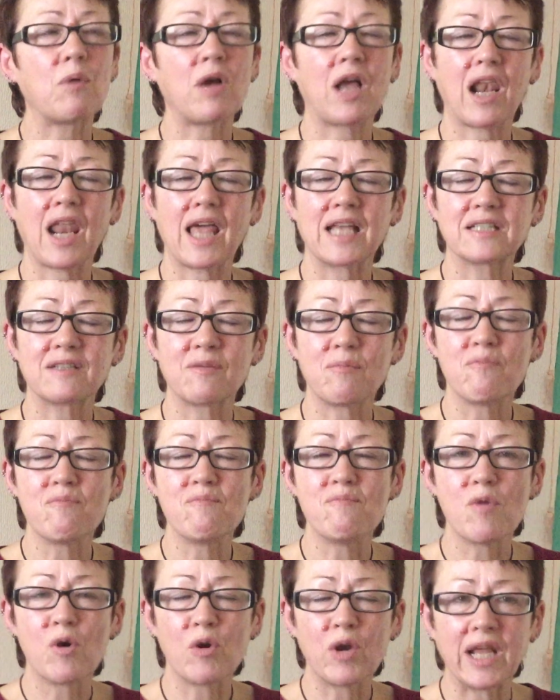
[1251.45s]
collecting
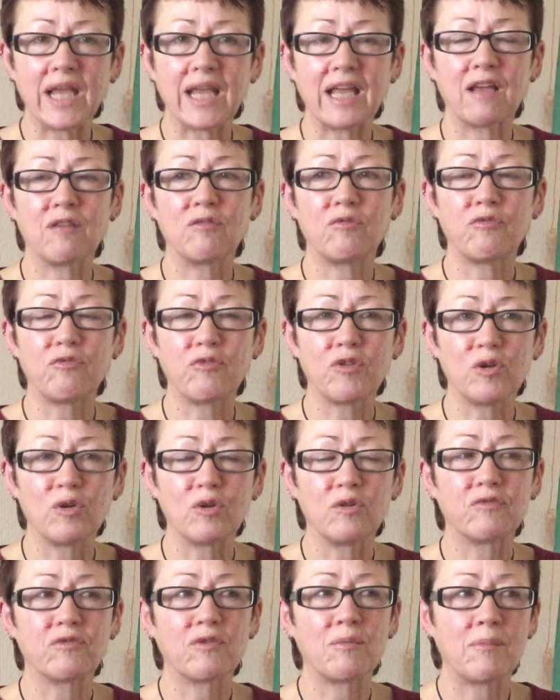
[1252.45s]
money and
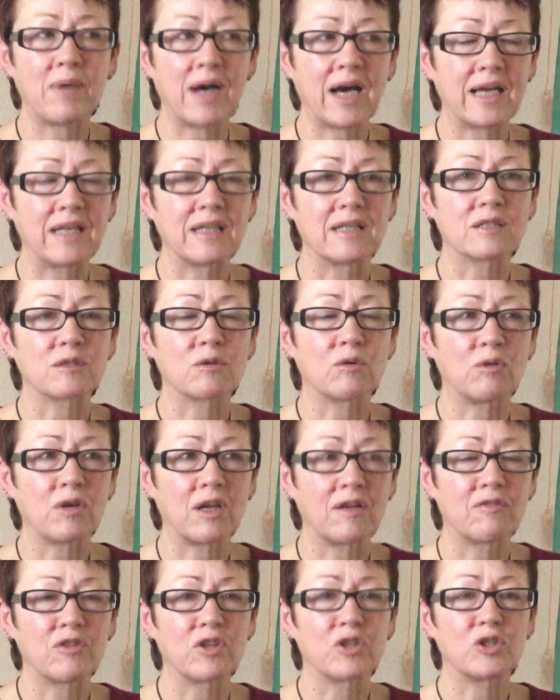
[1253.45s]
food for miners all
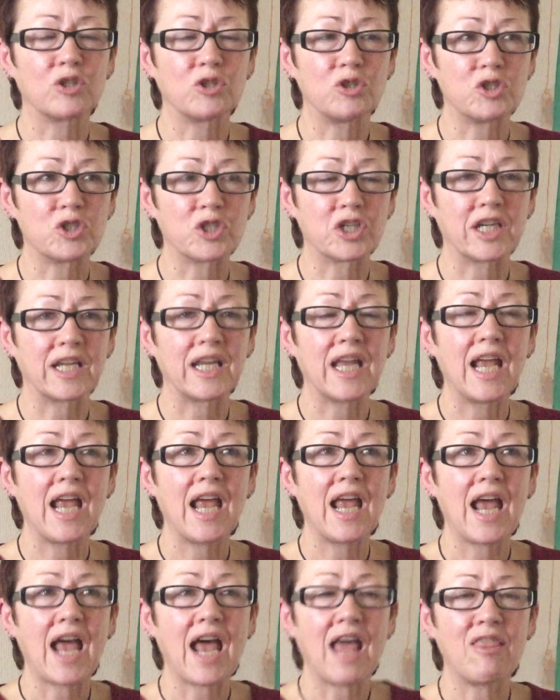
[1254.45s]
over the country,
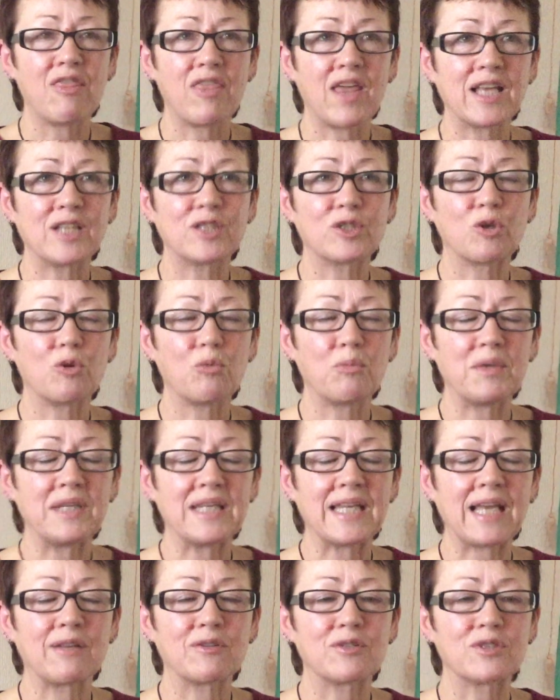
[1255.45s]
and they took me
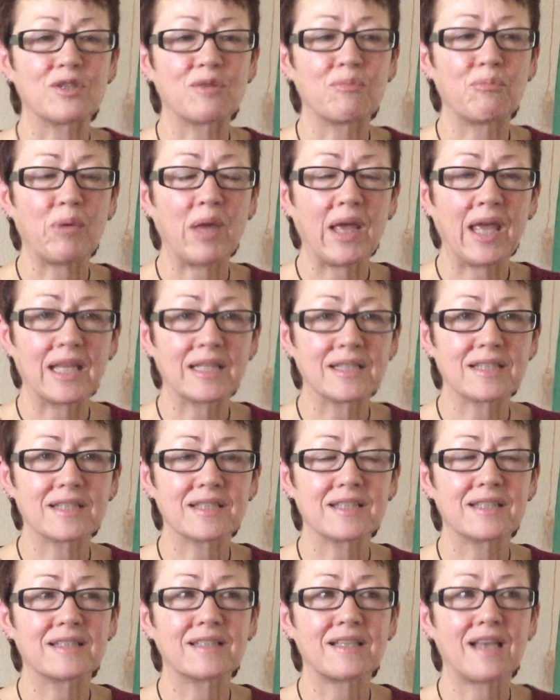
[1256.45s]
down to the
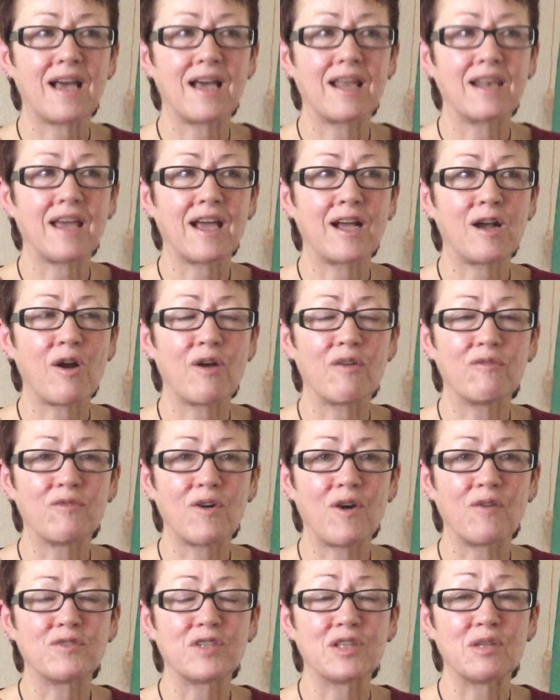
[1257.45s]
pits, and I got
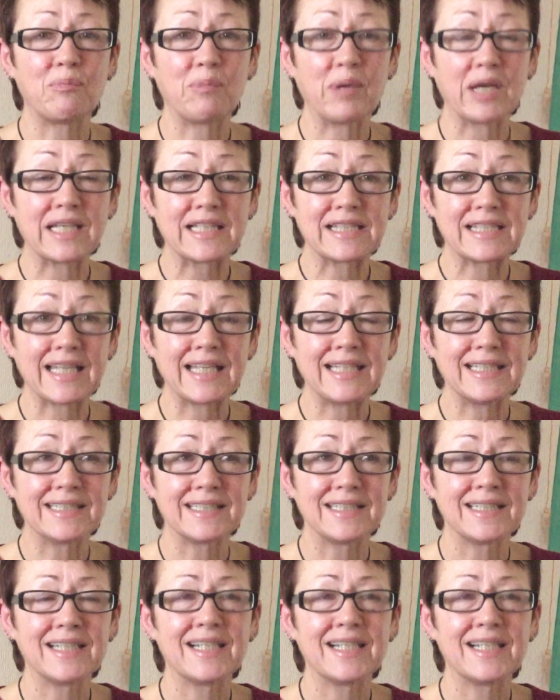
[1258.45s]
involved in the picketing.